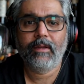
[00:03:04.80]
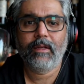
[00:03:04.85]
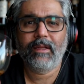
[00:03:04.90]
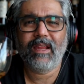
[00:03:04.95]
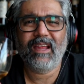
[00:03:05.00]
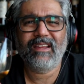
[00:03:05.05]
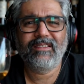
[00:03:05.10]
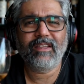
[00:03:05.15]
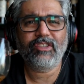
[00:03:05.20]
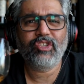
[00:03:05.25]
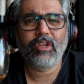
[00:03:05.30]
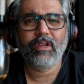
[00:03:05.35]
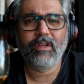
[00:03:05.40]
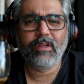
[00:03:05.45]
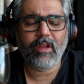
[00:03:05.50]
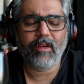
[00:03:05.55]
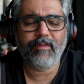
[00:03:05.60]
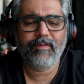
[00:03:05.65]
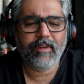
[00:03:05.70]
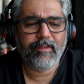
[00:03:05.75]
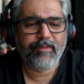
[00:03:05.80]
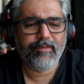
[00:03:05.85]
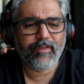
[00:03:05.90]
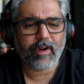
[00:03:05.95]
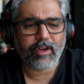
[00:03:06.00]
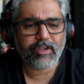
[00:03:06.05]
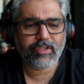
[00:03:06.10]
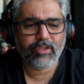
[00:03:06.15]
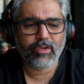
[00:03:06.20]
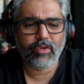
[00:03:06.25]
It has such a lovely
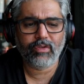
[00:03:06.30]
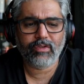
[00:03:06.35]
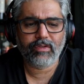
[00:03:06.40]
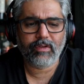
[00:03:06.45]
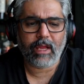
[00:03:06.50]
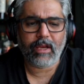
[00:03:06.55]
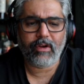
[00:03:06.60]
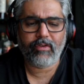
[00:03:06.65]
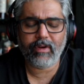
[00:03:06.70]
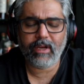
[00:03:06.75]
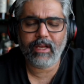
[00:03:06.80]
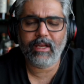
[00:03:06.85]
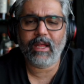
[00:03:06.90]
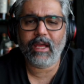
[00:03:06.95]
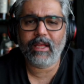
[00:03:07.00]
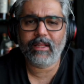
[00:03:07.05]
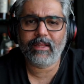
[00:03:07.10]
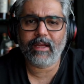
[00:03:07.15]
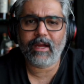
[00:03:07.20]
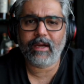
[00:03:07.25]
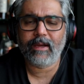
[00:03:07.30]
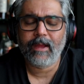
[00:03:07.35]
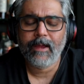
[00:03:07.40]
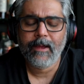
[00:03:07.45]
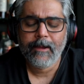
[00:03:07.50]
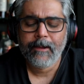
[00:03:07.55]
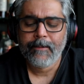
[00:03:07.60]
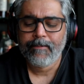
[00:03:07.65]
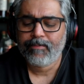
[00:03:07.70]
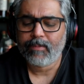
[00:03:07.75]
fresh nose. I really like that.
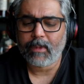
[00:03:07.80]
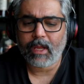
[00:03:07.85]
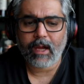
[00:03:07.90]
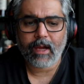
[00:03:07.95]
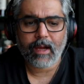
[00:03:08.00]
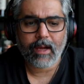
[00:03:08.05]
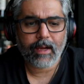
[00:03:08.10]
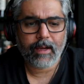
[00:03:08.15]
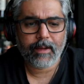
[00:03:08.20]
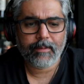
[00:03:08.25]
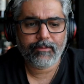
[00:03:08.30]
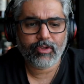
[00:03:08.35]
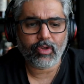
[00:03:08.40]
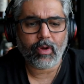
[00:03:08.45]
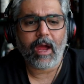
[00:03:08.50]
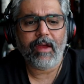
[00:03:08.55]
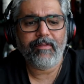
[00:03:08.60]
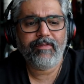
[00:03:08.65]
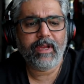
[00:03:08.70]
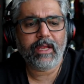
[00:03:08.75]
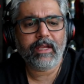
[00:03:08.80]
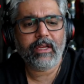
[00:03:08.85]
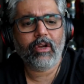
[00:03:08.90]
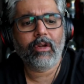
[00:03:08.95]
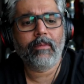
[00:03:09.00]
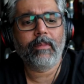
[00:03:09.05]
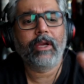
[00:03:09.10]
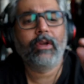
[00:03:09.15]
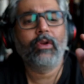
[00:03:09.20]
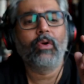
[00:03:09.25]
So I've taken
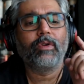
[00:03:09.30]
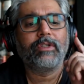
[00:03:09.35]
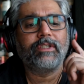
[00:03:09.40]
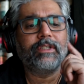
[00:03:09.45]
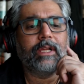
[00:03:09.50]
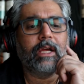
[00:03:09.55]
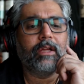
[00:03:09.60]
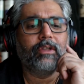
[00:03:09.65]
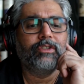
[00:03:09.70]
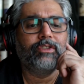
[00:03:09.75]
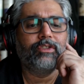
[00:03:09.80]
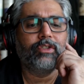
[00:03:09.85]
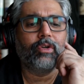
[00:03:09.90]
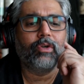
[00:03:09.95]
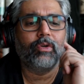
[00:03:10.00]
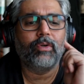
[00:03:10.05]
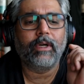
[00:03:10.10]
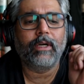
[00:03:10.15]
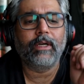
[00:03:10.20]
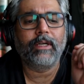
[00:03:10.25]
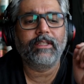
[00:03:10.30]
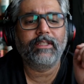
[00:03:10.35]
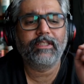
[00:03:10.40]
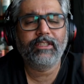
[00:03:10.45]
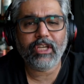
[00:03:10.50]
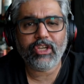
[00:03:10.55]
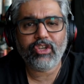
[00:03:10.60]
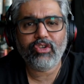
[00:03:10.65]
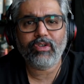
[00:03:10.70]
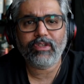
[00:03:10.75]
all my notes down. So
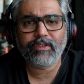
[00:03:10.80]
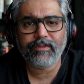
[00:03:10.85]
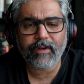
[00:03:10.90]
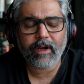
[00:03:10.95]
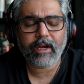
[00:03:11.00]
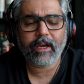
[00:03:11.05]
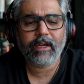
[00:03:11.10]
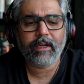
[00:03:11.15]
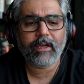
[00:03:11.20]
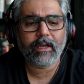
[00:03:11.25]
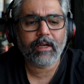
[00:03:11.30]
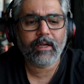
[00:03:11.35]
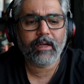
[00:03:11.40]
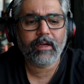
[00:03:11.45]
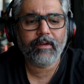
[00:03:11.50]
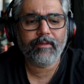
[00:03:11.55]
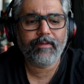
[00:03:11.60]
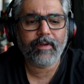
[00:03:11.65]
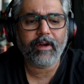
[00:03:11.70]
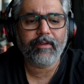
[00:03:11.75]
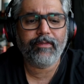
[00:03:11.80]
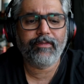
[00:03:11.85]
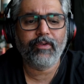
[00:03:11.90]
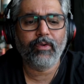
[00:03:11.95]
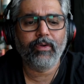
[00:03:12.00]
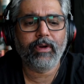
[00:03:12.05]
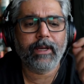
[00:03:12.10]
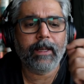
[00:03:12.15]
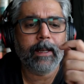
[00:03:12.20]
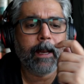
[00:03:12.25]
citrus, very
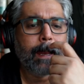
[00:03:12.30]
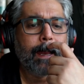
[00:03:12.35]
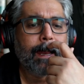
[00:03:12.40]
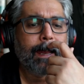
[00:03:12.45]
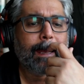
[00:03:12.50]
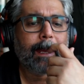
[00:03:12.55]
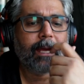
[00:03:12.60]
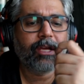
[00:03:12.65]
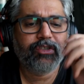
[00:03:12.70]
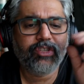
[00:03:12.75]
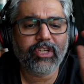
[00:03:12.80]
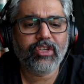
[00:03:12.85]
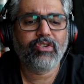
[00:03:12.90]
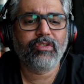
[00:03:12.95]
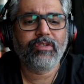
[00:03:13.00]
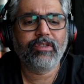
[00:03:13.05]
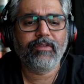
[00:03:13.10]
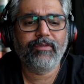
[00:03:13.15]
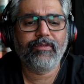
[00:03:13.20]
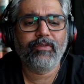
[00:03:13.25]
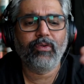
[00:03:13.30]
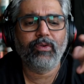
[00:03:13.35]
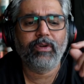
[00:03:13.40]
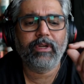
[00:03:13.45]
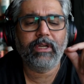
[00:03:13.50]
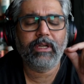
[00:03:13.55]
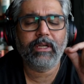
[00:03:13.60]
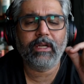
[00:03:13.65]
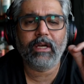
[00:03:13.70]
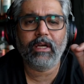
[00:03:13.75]
fruity, citrusy
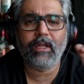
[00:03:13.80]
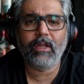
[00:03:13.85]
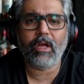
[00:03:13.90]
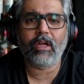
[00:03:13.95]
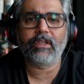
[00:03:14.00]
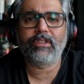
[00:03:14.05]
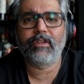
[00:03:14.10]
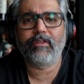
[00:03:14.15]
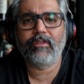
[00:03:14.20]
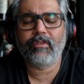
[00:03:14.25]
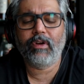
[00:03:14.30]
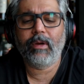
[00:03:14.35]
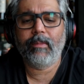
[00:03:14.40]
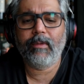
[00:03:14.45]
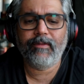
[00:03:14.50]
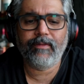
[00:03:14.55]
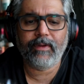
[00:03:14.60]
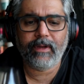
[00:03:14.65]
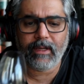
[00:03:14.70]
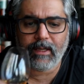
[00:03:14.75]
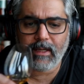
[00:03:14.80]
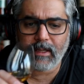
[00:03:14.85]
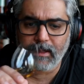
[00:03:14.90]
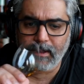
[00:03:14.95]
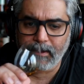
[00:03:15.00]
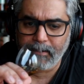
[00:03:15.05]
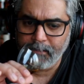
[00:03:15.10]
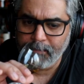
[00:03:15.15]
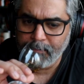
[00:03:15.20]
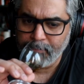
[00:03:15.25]
fruity, lots of creamy
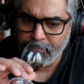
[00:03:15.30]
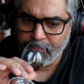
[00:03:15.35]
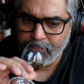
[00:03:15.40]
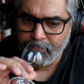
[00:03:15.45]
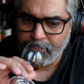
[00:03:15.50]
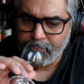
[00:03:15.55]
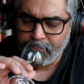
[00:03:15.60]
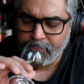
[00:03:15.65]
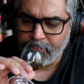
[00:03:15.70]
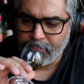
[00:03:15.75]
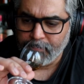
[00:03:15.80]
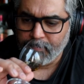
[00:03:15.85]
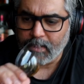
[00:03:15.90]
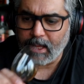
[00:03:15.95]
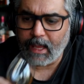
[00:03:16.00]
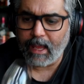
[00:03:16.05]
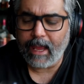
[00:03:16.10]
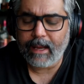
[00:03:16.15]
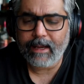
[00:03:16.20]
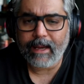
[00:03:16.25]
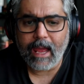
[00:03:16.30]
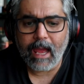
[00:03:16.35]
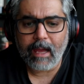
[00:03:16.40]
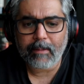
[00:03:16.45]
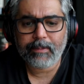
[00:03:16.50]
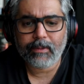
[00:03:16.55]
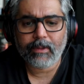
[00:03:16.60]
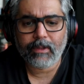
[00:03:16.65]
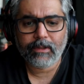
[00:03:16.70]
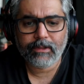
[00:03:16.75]
vanilla and
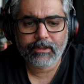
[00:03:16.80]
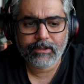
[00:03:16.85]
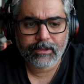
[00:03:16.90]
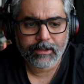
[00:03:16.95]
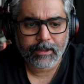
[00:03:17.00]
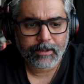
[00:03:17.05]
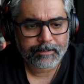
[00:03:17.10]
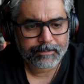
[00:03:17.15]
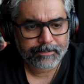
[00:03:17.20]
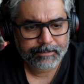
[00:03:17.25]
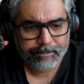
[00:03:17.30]
apples.